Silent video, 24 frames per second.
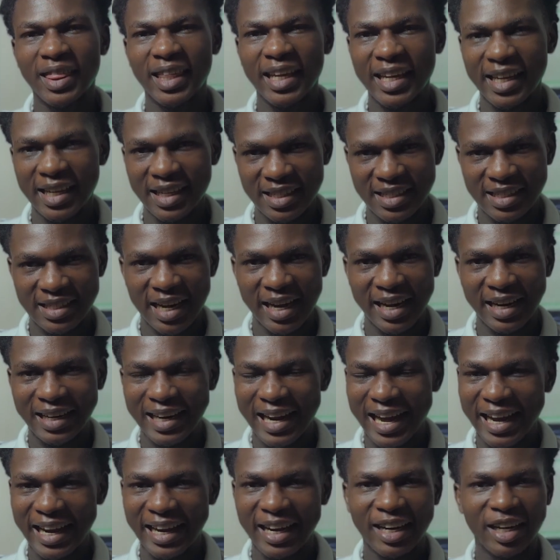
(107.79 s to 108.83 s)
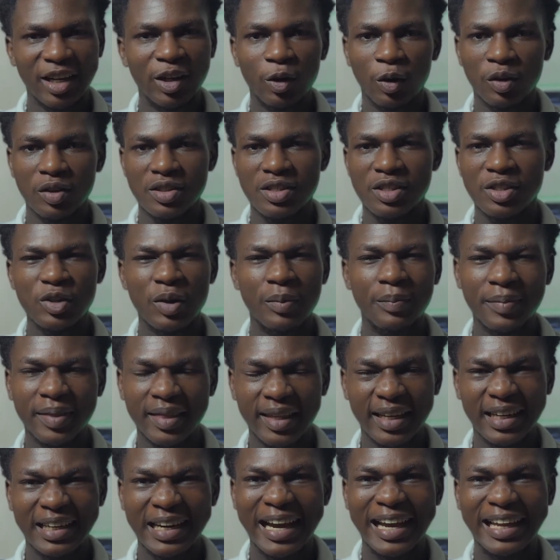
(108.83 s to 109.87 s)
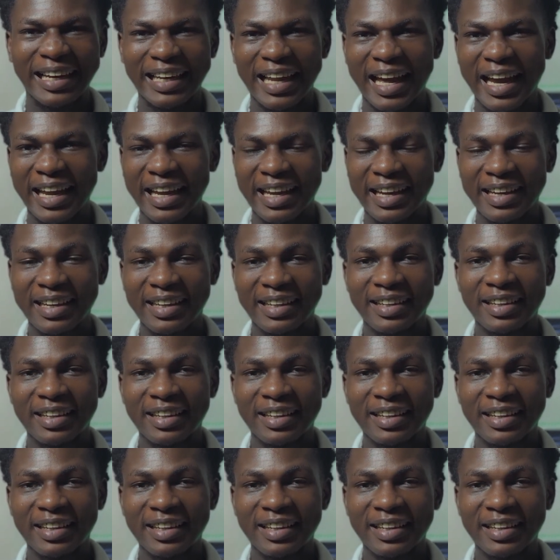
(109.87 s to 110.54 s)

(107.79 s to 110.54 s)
things I like, not something I like,